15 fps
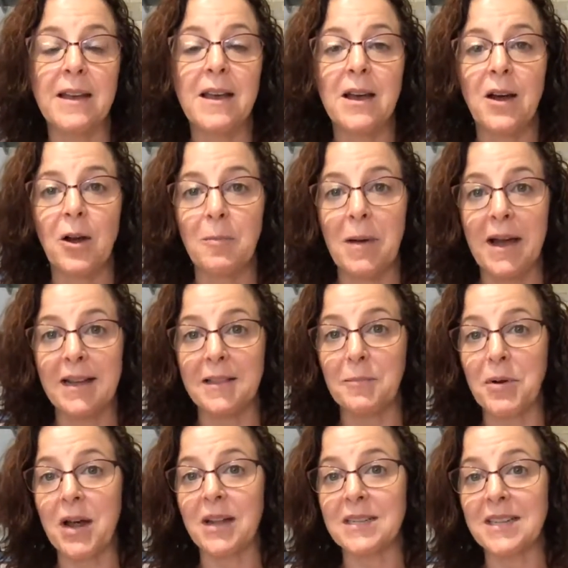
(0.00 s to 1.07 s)
are buying the
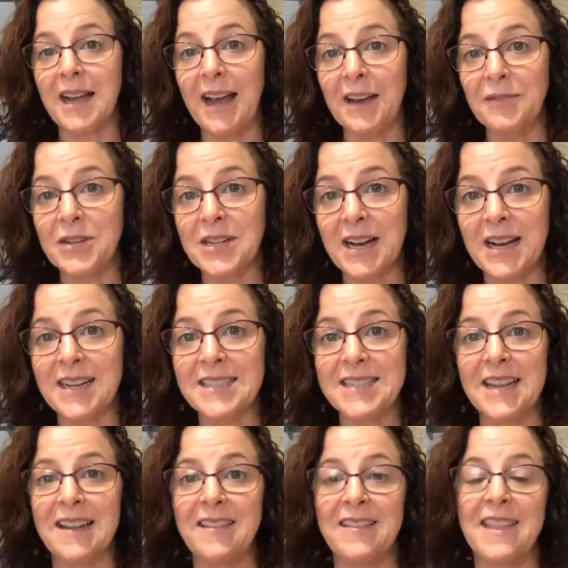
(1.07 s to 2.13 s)
product I advertised
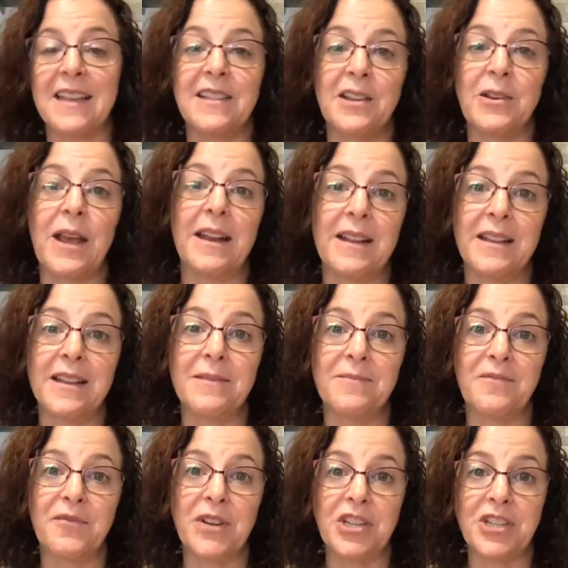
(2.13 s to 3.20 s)
think they're getting
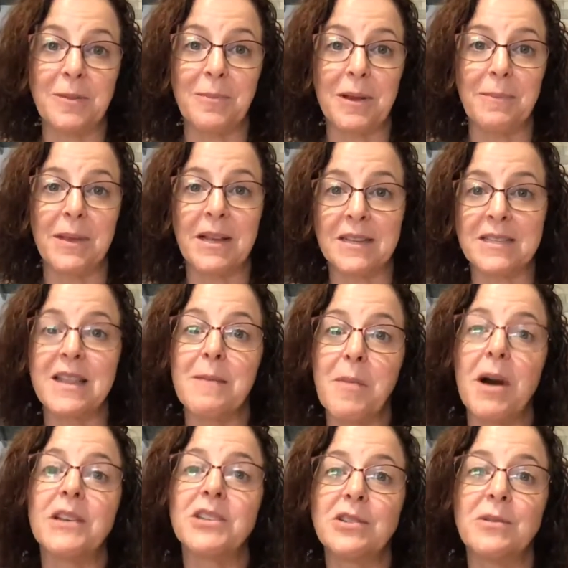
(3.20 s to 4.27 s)
it free shipping because they
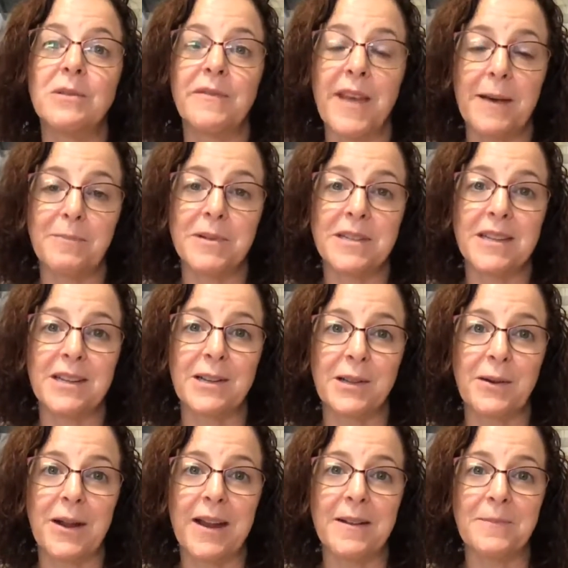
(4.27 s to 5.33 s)
bought two of that
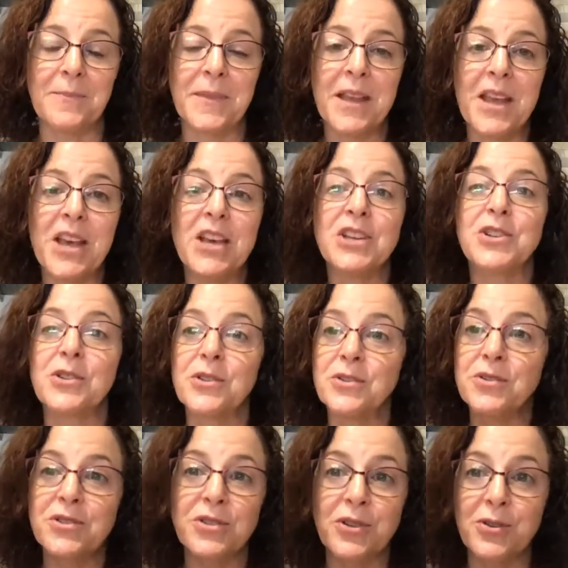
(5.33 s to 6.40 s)
particular item. So
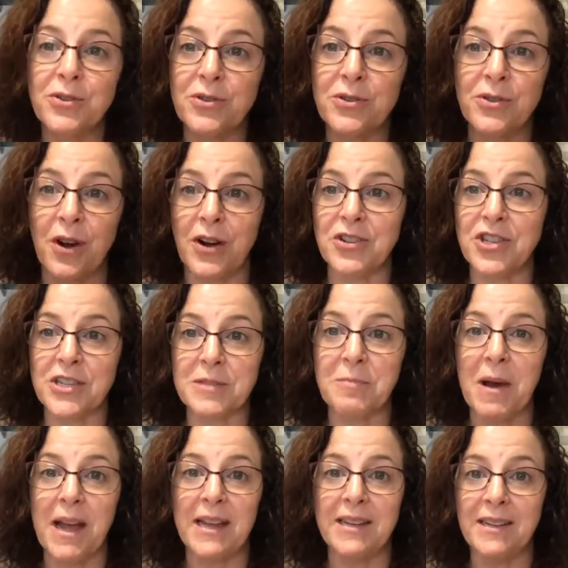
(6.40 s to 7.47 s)
those are just
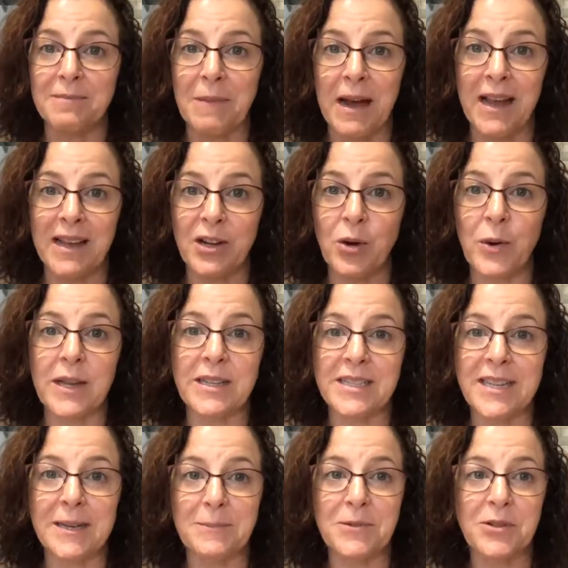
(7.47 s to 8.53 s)
my quick
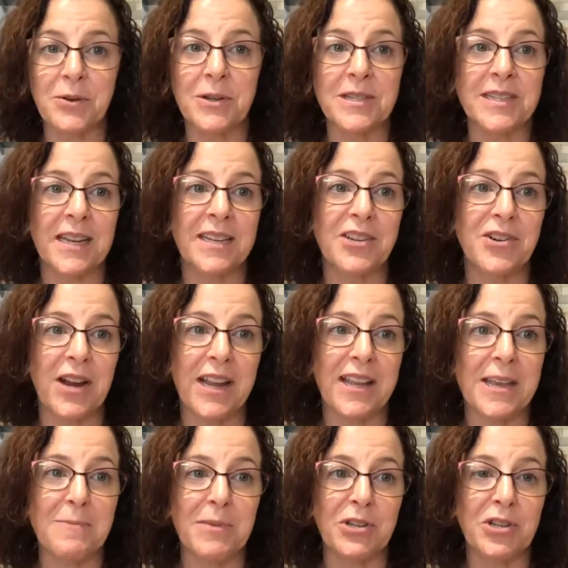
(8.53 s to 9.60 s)
tips. Chris said to try and
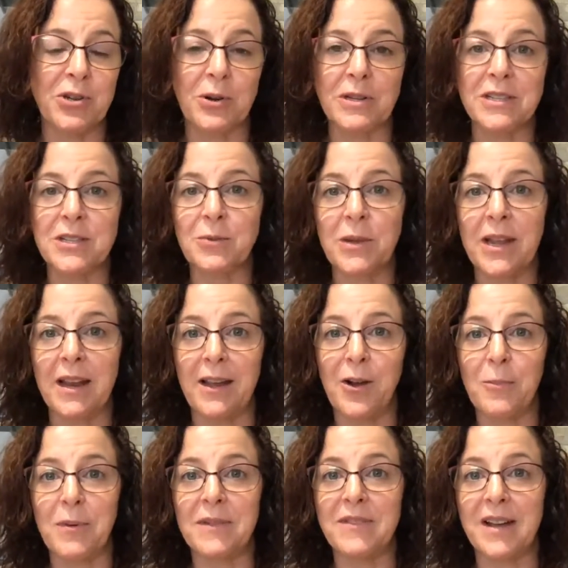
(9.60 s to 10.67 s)
keep it short and sweet. I
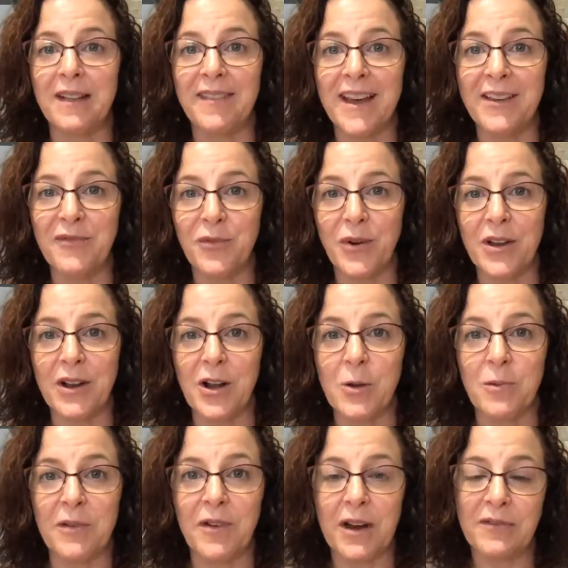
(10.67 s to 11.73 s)
hope I've done that for you, and I hope
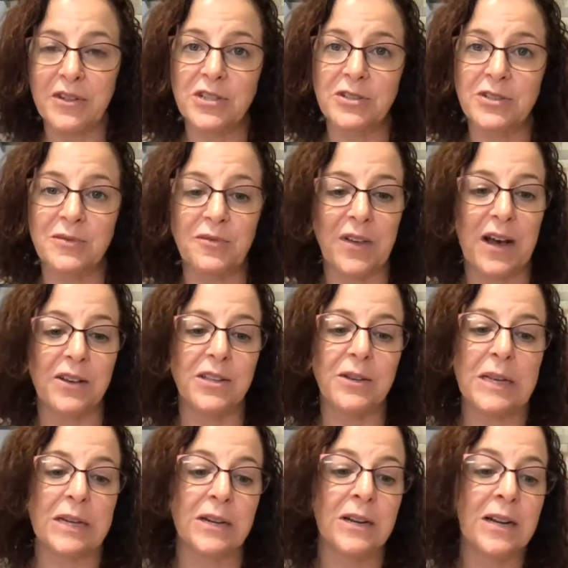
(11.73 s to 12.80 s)
I've offered you some value
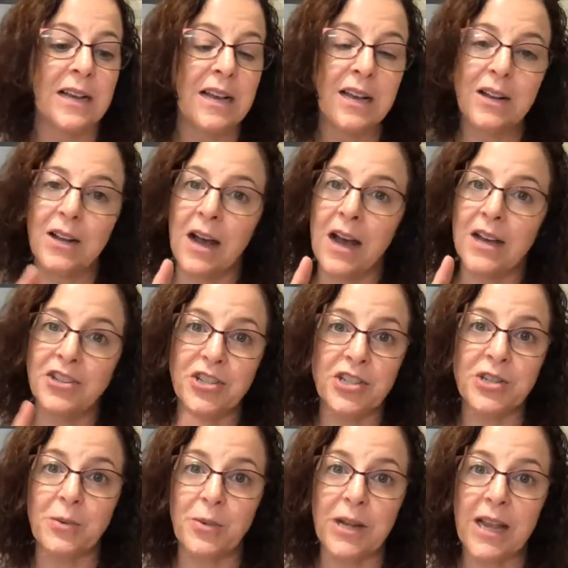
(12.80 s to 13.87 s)
here. Just
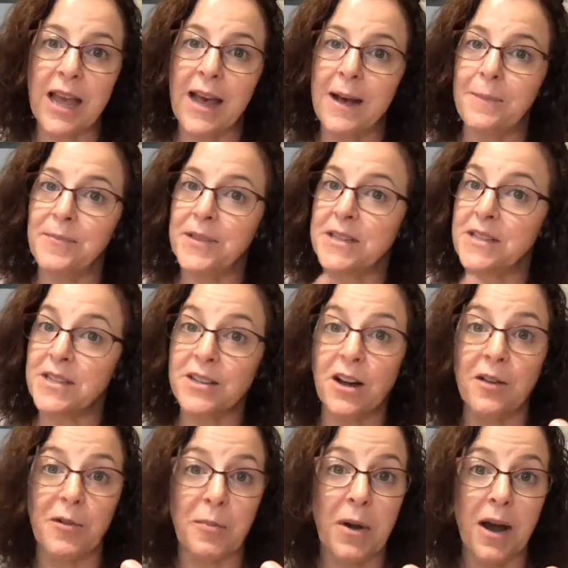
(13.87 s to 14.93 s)
to recap, does it
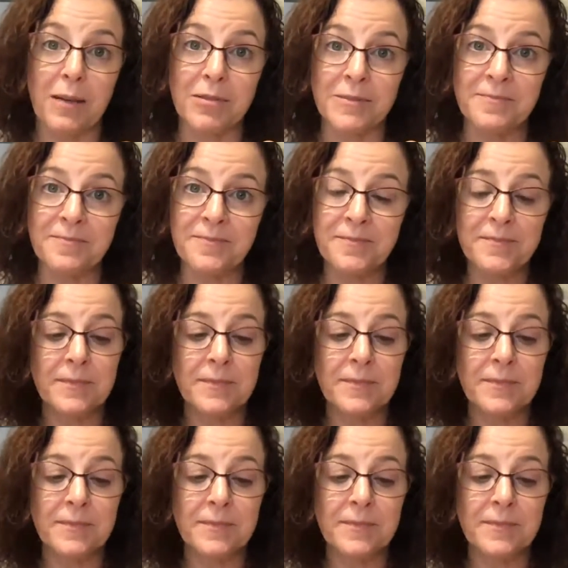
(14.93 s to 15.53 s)
solve a problem?